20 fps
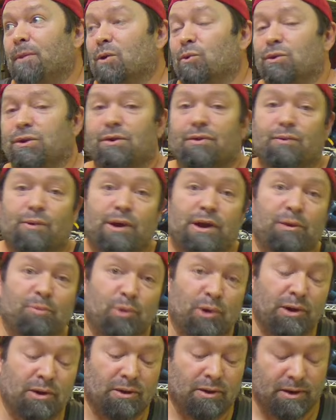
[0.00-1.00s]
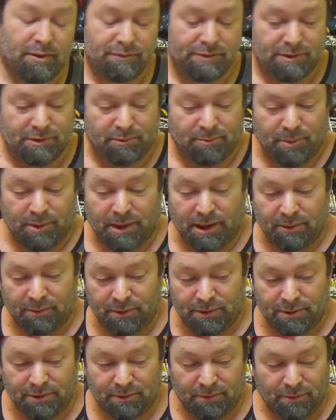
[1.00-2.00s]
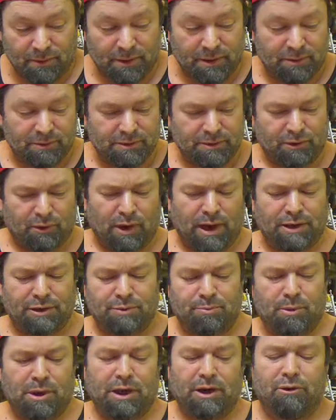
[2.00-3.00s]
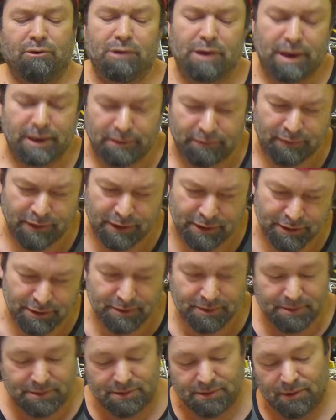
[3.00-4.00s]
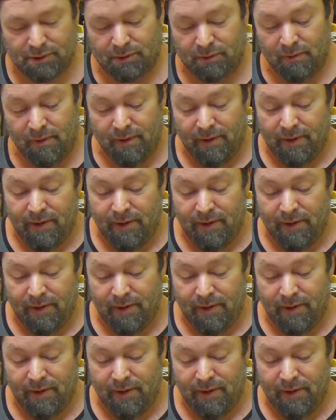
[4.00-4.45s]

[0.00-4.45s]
with the 3D printer, I've still been able to, scratch my creative itch. So